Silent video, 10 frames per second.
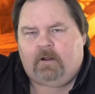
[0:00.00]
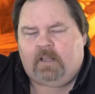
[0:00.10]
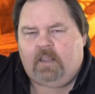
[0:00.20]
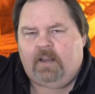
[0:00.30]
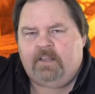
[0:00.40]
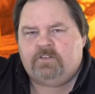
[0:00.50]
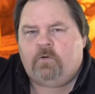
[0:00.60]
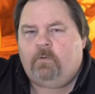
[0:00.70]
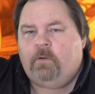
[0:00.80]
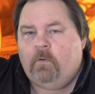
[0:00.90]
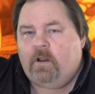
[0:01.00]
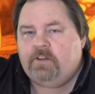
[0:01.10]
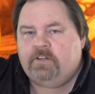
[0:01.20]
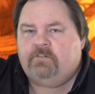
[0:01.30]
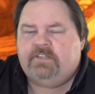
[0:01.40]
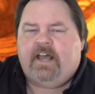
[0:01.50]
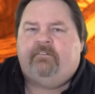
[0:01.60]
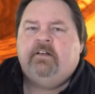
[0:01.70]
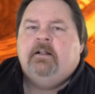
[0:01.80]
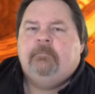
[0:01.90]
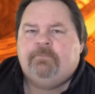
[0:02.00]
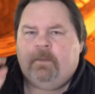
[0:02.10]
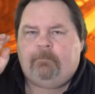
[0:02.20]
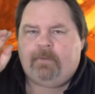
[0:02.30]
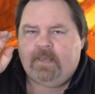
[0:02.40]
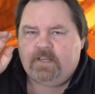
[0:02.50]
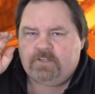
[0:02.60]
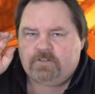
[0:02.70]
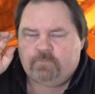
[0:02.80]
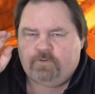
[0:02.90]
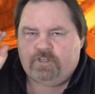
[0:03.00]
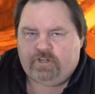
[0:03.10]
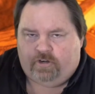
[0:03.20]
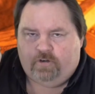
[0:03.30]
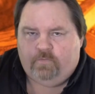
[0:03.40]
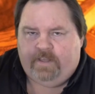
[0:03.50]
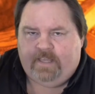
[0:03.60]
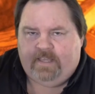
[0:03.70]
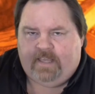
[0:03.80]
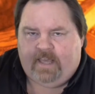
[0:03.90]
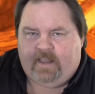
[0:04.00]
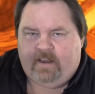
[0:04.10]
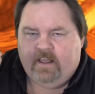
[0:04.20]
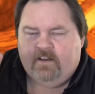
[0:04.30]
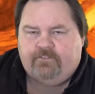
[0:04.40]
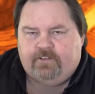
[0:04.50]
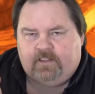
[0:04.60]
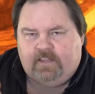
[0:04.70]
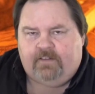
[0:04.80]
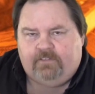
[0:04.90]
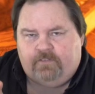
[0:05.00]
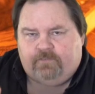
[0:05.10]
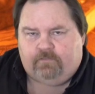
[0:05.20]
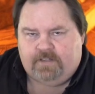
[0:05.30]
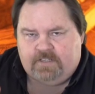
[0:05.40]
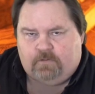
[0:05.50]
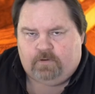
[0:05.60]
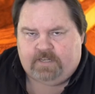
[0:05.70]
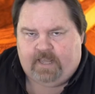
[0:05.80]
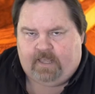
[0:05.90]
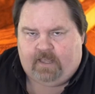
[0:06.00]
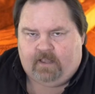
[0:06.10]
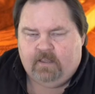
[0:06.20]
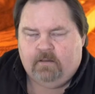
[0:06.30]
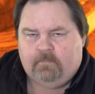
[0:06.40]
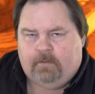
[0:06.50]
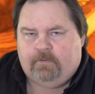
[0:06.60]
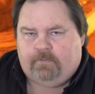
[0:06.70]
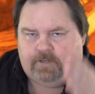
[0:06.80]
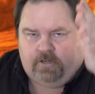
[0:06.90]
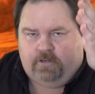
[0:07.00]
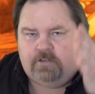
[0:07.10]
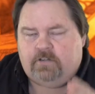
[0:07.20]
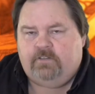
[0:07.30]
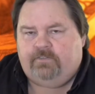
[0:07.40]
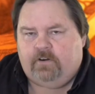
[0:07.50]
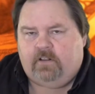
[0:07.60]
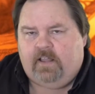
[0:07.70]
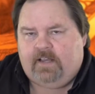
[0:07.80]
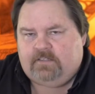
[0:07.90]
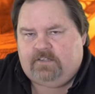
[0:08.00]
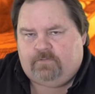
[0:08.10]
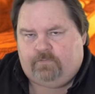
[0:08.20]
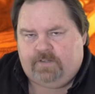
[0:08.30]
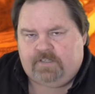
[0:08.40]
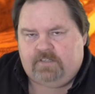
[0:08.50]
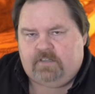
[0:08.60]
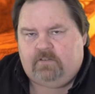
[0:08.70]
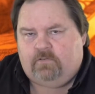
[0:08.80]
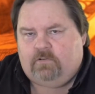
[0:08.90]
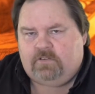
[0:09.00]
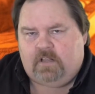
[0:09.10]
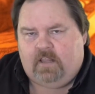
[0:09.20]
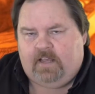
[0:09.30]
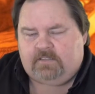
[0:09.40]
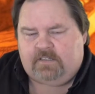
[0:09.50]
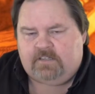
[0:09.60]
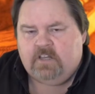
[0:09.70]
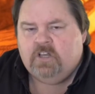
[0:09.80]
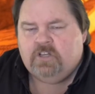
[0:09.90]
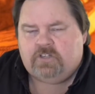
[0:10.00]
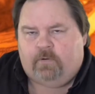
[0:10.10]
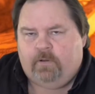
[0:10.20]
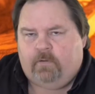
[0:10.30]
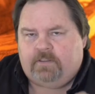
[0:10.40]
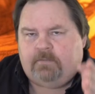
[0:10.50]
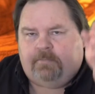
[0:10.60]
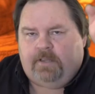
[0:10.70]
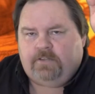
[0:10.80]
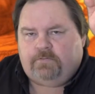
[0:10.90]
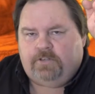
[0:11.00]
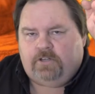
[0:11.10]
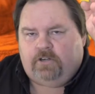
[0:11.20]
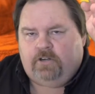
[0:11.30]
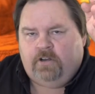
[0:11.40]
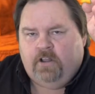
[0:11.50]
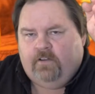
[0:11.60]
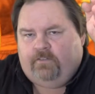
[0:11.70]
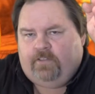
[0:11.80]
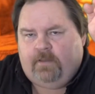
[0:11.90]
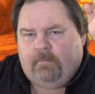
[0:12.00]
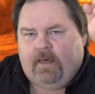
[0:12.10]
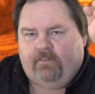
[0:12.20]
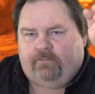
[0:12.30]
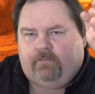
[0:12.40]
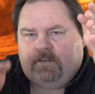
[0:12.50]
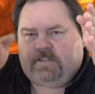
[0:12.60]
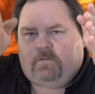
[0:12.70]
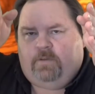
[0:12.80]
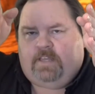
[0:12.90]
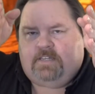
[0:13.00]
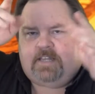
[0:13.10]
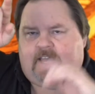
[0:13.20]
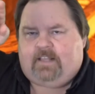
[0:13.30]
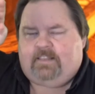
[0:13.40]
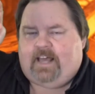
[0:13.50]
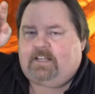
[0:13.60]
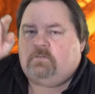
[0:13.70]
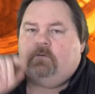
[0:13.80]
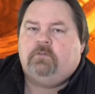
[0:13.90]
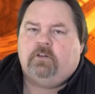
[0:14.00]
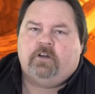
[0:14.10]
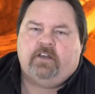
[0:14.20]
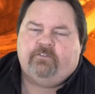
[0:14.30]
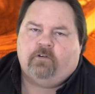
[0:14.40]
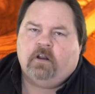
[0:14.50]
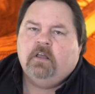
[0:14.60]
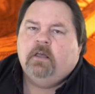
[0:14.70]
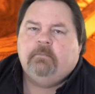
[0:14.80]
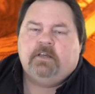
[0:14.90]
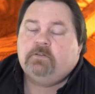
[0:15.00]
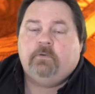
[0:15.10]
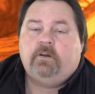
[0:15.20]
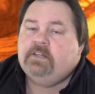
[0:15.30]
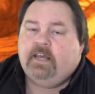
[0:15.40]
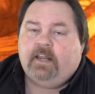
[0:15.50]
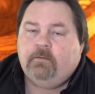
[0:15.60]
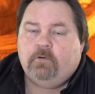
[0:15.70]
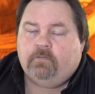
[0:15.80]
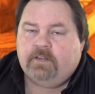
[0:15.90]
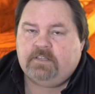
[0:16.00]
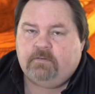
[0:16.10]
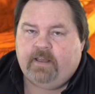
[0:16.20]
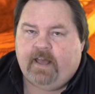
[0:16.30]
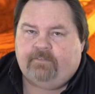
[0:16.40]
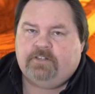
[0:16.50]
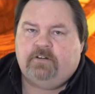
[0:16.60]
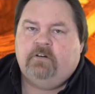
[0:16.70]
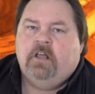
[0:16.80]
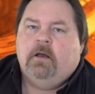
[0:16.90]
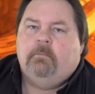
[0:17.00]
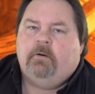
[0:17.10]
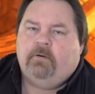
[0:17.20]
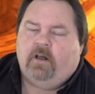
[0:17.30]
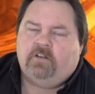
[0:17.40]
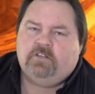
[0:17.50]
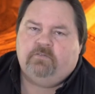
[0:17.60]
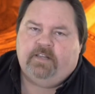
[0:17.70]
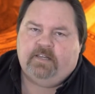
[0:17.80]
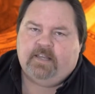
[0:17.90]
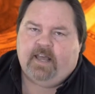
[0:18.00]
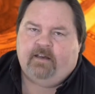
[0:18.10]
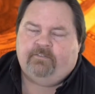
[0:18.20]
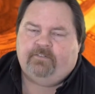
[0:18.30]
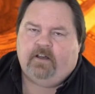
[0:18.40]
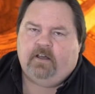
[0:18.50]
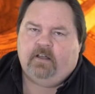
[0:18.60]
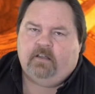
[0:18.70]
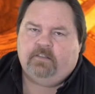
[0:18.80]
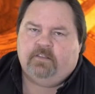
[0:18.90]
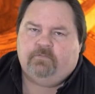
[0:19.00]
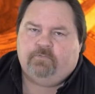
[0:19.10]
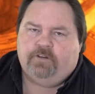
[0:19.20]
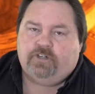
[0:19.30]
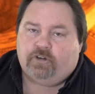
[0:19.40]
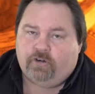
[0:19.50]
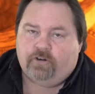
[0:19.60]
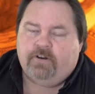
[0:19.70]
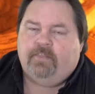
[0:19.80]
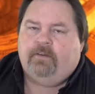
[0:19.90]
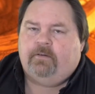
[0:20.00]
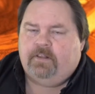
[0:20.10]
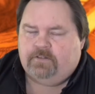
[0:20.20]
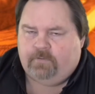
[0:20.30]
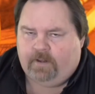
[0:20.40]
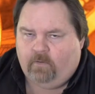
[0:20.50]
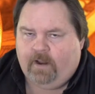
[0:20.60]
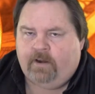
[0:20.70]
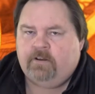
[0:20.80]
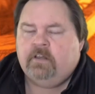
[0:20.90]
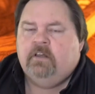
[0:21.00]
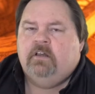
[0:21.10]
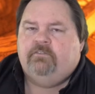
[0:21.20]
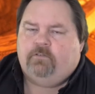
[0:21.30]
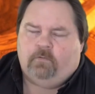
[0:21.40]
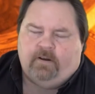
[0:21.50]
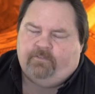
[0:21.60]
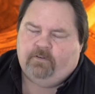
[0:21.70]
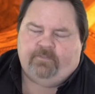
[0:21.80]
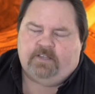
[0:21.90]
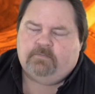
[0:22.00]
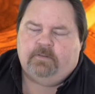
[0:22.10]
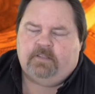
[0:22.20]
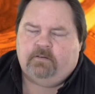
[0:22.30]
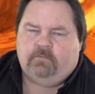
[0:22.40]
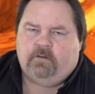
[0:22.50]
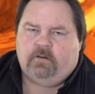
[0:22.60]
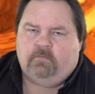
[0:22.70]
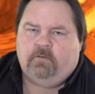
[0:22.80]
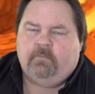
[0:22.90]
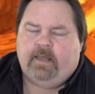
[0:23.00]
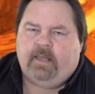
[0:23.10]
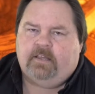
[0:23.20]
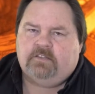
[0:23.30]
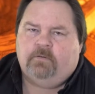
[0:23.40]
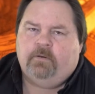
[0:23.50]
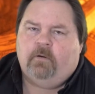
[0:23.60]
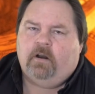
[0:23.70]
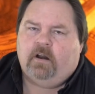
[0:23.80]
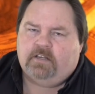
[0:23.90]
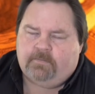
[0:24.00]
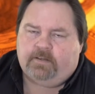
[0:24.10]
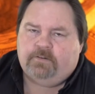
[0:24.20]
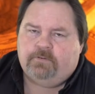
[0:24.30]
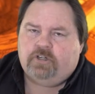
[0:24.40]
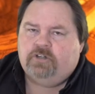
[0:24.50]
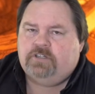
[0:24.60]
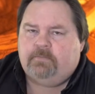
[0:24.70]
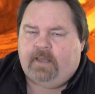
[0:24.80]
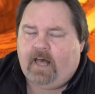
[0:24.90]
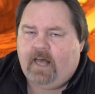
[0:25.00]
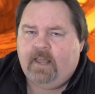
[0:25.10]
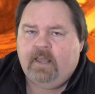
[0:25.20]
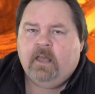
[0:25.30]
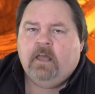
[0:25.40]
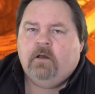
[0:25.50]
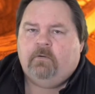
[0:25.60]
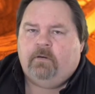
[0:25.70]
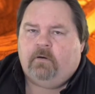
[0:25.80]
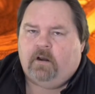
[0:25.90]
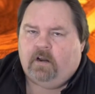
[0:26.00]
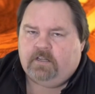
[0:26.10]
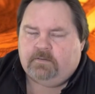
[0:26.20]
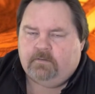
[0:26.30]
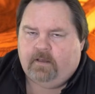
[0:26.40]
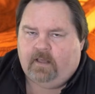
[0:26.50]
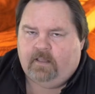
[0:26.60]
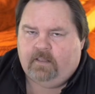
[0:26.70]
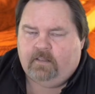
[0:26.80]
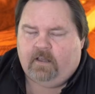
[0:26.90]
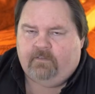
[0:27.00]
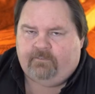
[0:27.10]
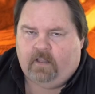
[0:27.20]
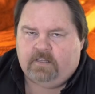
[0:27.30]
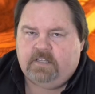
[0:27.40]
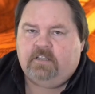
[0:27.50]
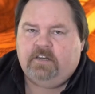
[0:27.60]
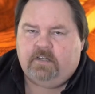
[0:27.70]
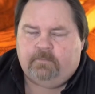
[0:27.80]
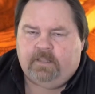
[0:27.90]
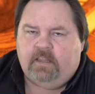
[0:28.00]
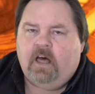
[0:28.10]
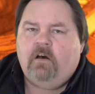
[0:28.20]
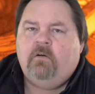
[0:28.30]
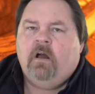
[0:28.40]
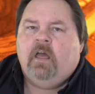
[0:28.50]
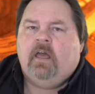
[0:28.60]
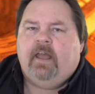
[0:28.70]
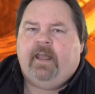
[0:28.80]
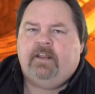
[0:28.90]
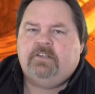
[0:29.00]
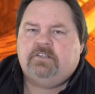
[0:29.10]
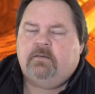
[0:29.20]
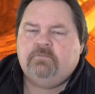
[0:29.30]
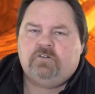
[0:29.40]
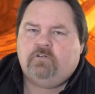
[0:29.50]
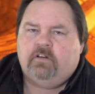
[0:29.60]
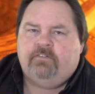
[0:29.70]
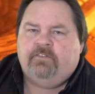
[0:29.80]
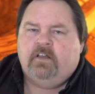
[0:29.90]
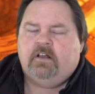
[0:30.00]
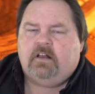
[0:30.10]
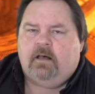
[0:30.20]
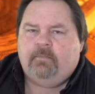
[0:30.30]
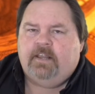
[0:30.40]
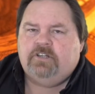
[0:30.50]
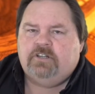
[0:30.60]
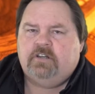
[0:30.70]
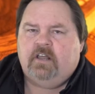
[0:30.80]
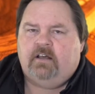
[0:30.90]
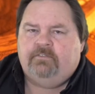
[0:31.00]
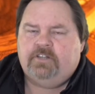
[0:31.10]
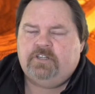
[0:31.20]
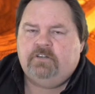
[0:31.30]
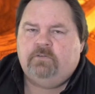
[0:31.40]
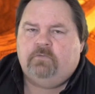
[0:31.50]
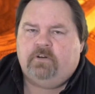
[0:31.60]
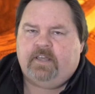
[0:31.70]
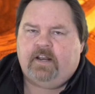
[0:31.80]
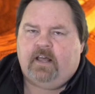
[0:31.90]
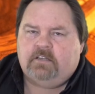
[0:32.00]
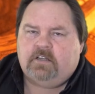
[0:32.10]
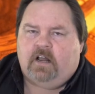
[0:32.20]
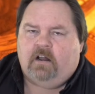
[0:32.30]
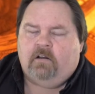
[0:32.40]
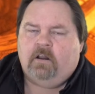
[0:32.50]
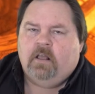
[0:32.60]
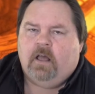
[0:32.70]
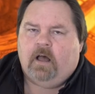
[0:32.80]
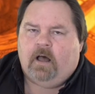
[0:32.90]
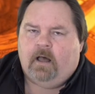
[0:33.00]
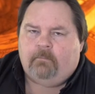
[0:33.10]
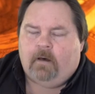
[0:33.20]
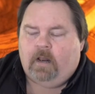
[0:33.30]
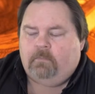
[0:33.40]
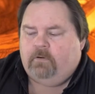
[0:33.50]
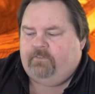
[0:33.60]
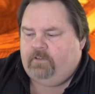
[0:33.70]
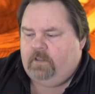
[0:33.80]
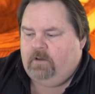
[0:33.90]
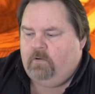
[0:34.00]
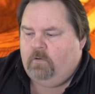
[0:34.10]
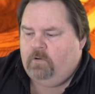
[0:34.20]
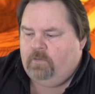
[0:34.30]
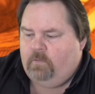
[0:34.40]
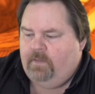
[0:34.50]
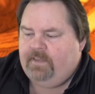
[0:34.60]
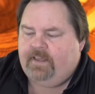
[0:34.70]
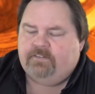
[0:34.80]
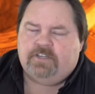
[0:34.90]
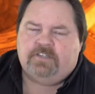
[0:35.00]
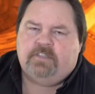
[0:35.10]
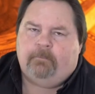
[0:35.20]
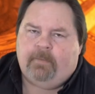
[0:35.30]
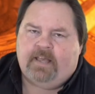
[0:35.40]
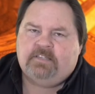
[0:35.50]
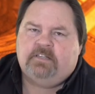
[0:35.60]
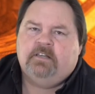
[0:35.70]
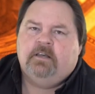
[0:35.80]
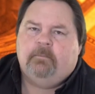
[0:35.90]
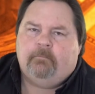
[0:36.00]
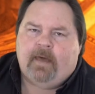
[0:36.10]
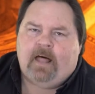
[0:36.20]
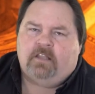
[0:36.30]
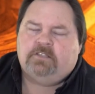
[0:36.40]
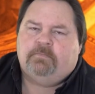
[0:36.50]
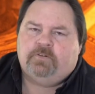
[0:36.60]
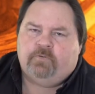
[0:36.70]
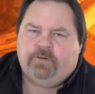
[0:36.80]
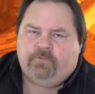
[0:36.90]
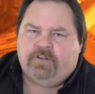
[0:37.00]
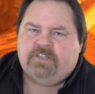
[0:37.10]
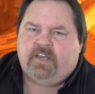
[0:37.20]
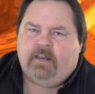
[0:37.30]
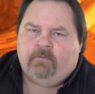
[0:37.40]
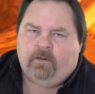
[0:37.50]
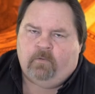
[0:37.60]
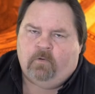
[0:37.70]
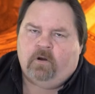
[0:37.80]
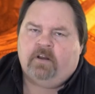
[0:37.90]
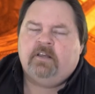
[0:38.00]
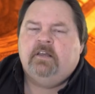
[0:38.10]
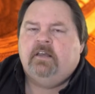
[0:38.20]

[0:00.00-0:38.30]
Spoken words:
market line is what we want to do is have the biggest return we can get for the level of risk we're taking. Remember, returns are on the vertical axis, risk is on the horizontal axis. So we want the biggest return for the amount of risk we can take. That's what we're looking for. Because we don't want to take any more risk than we have to, but we also need to have the return that is required for whatever investment that we're making. So we want our expected returns to be high, we want our volatility to be low, and some sort of combination of the two will get us our model portfolio, or the one that gives us the best balance between risk and reward.